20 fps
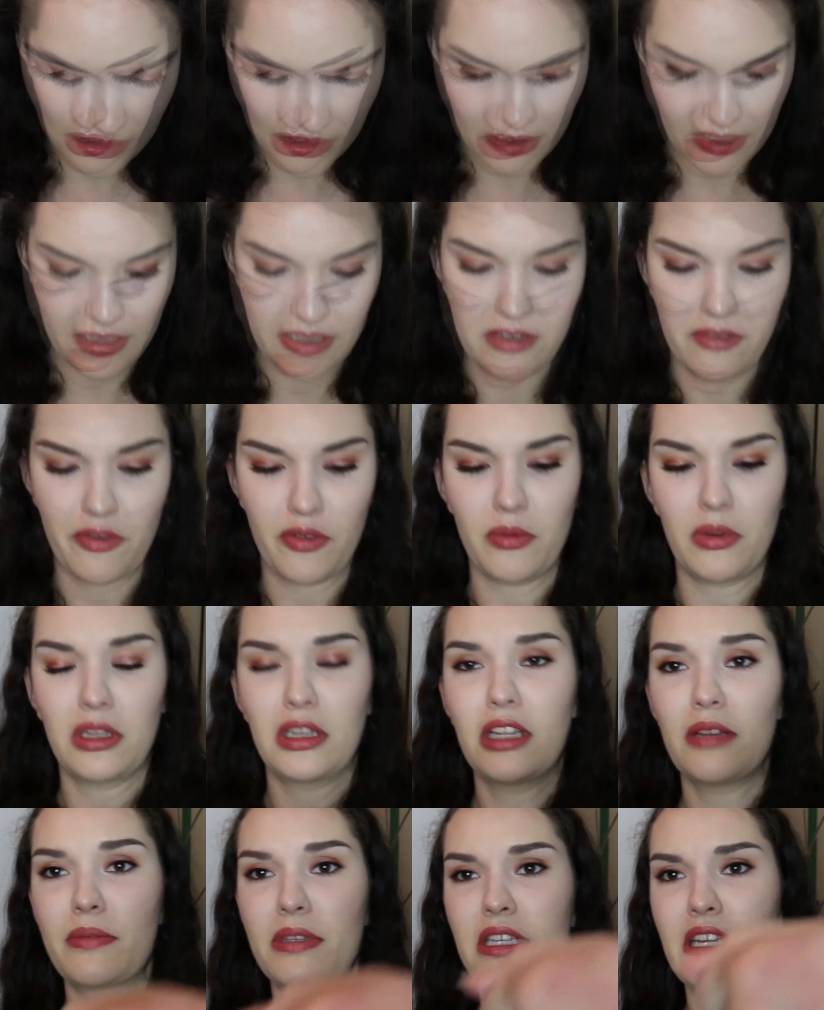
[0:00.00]
These are from the
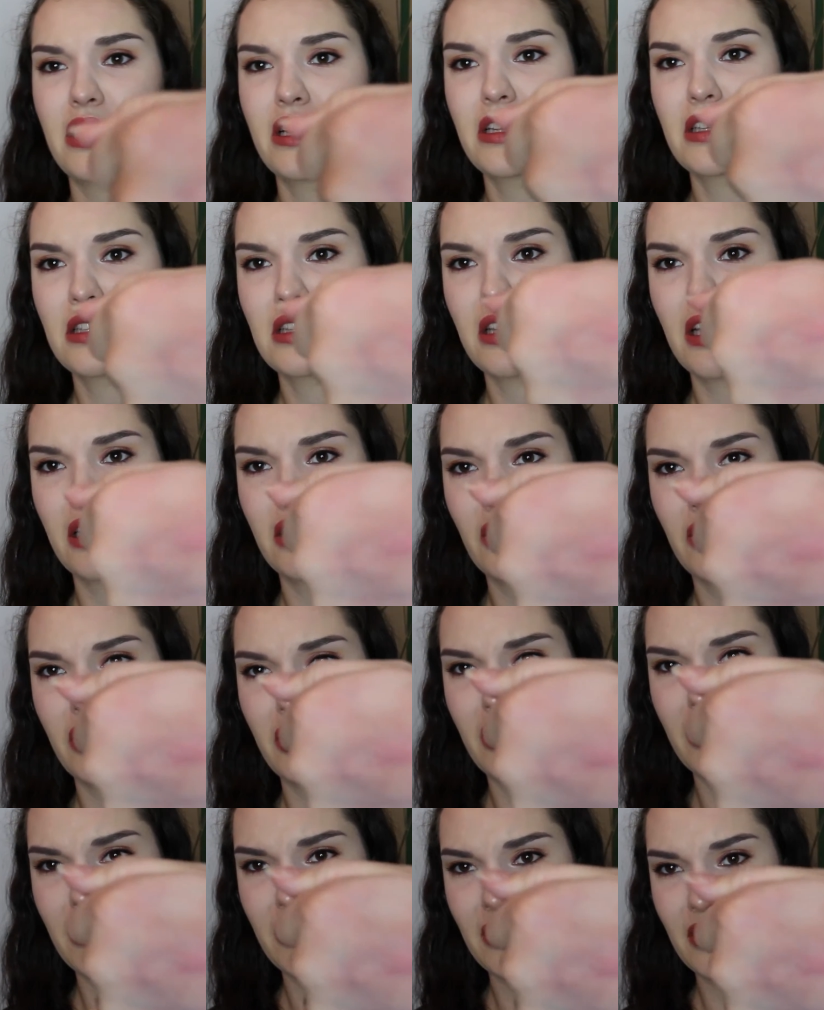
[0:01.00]
lipsticks. Like, look
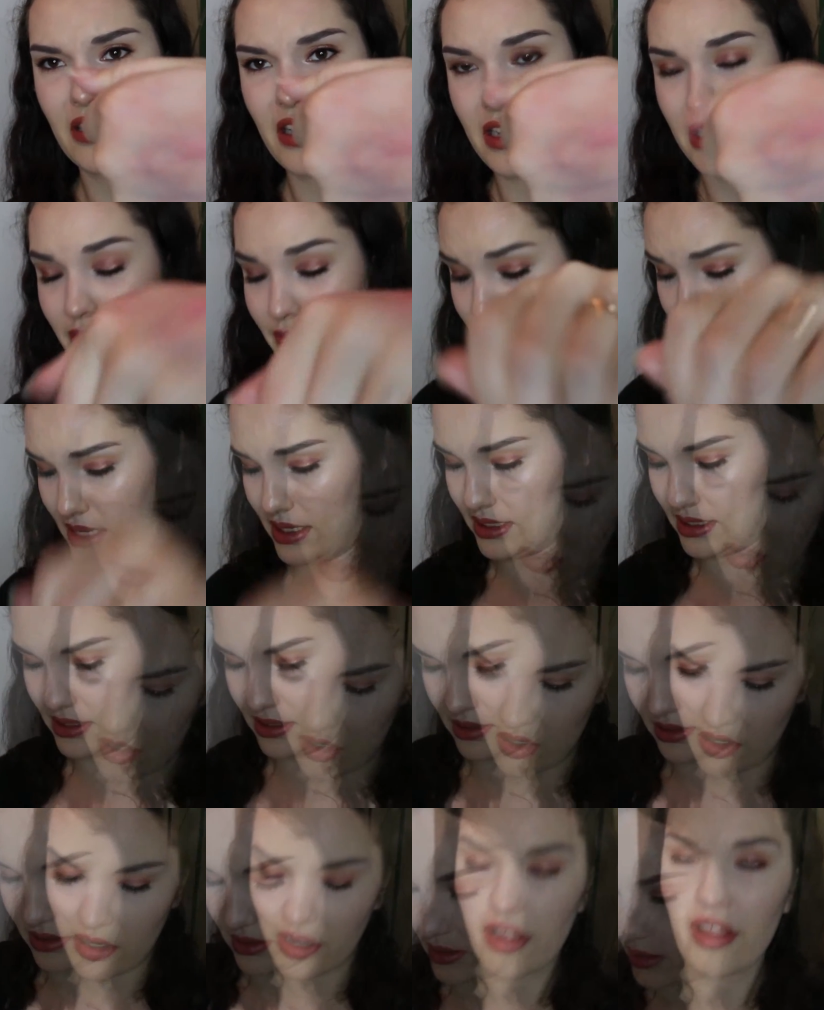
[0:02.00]
at, that's a mess.
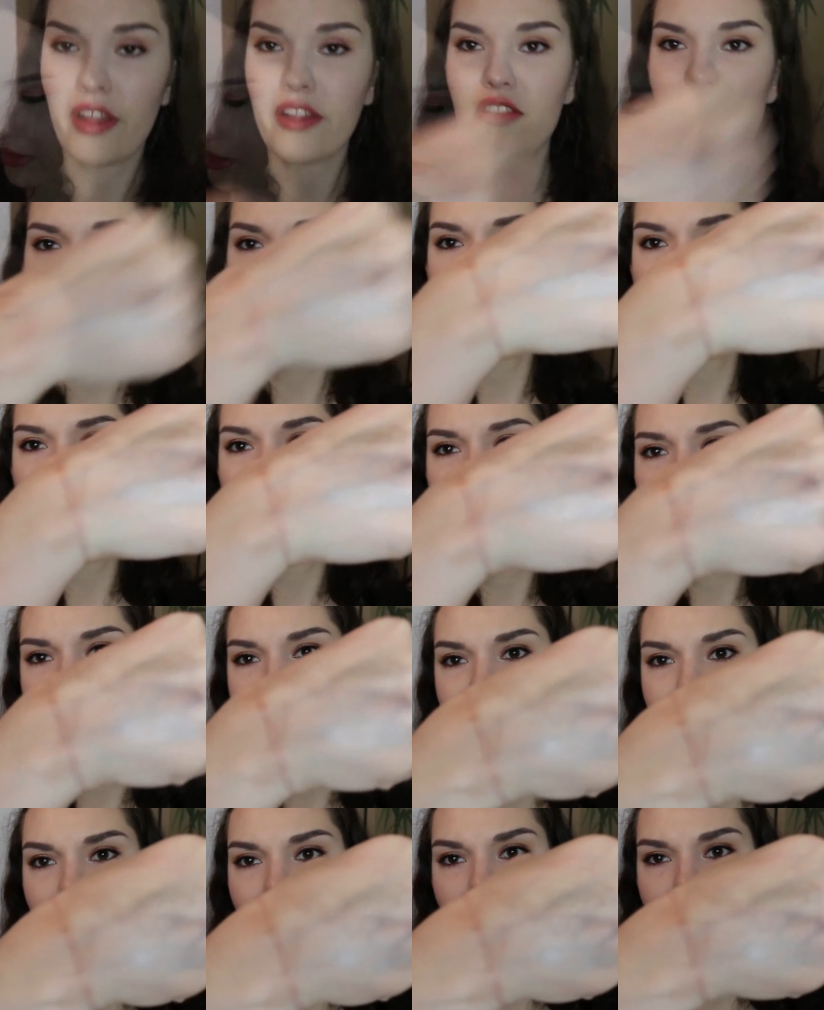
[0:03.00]
That's from the
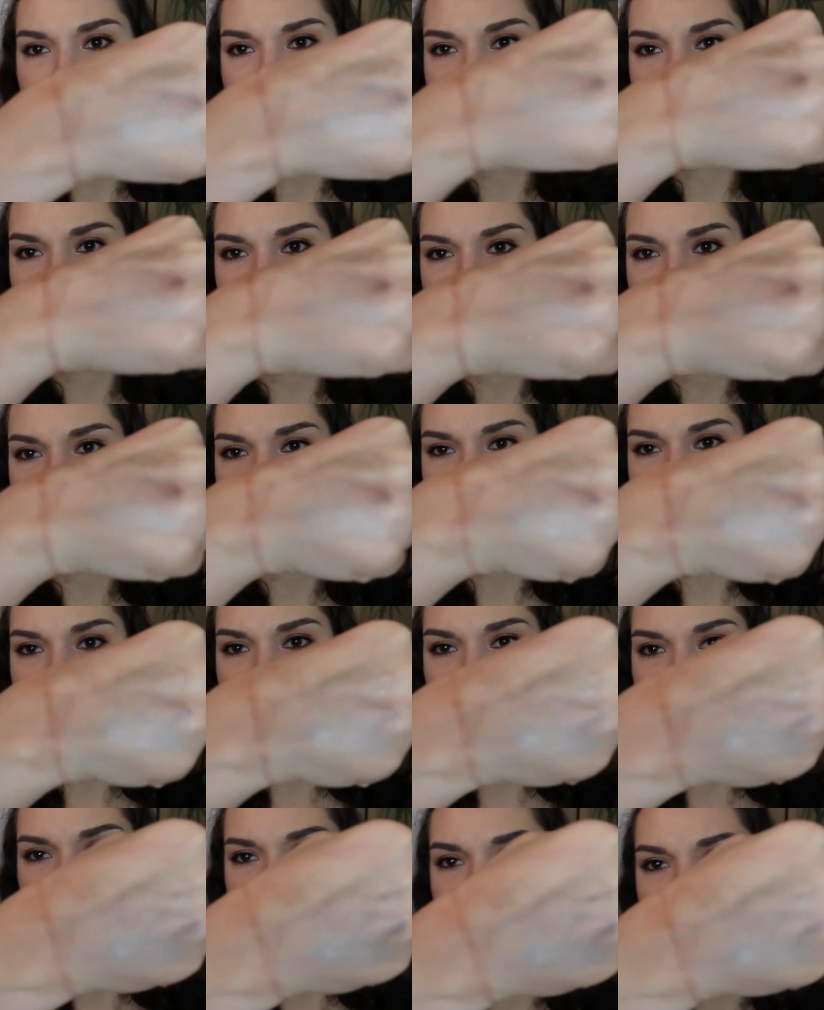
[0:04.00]
eyeshadows. Like, I've been
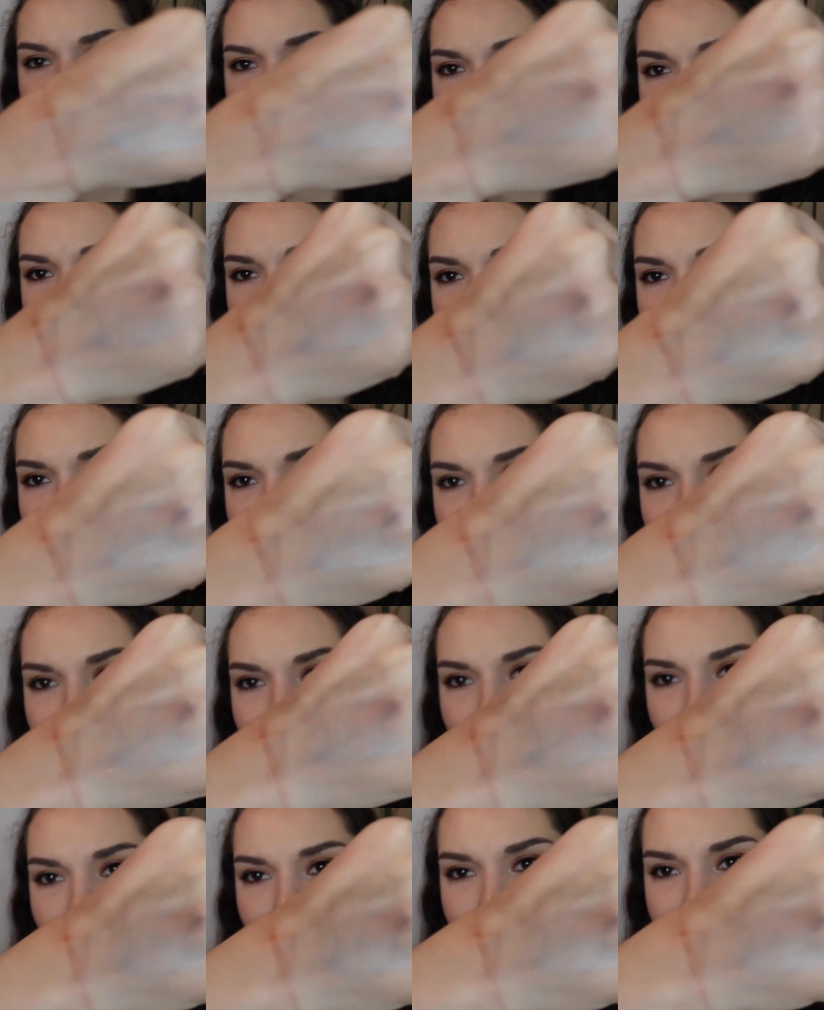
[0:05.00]
sitting here scrubbing that for a
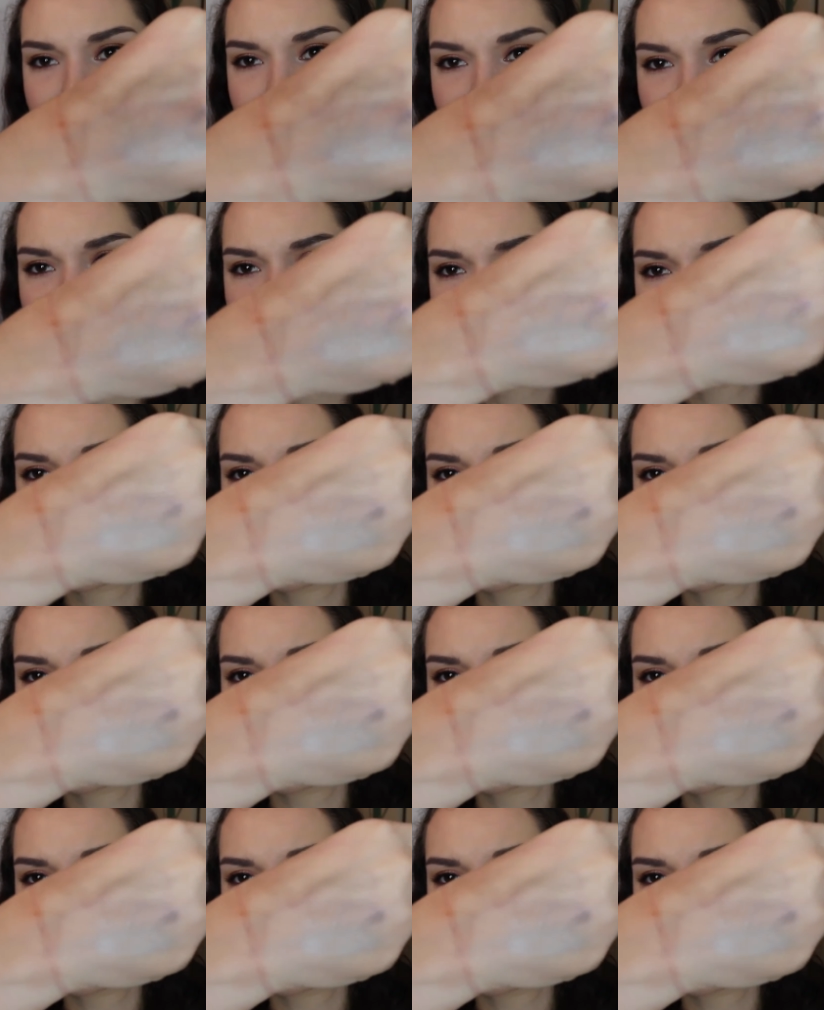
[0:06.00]
couple seconds.